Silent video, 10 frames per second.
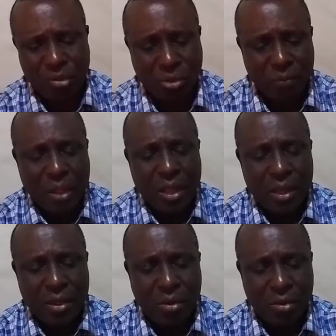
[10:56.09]
So,
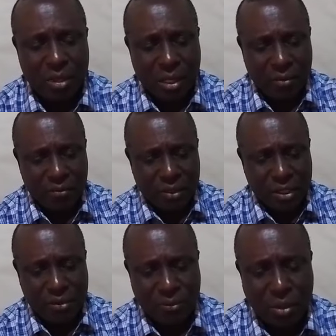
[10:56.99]
in
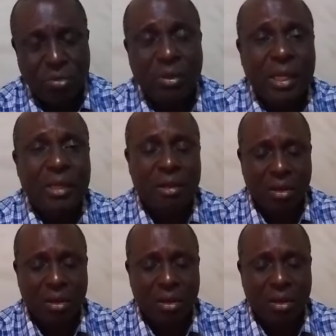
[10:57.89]
verse 4 to 8,